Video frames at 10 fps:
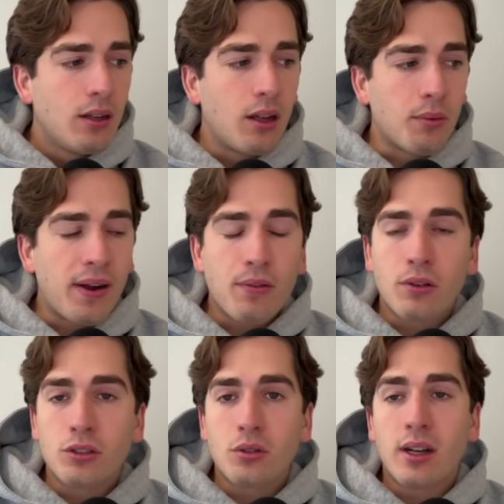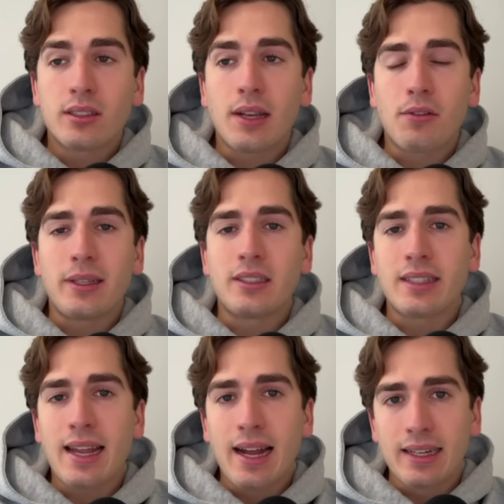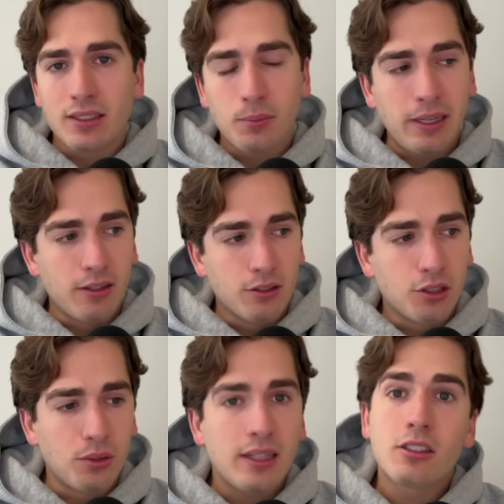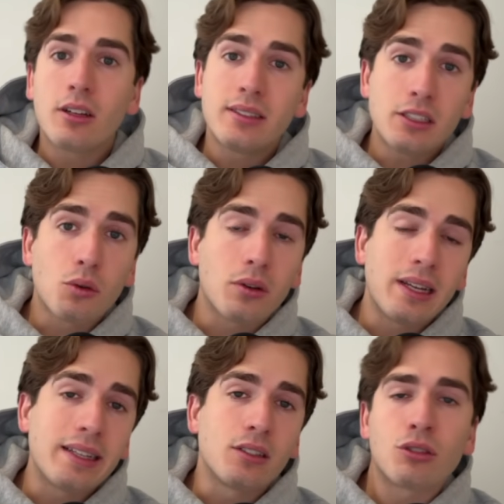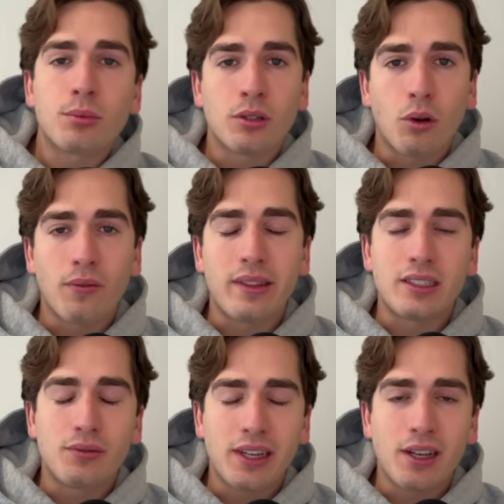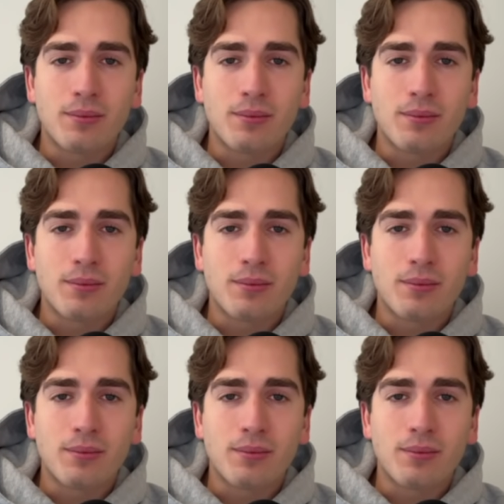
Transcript: Without further ado, guys, have an amazing day and speak soon. Inside Discord, link in the description of this video.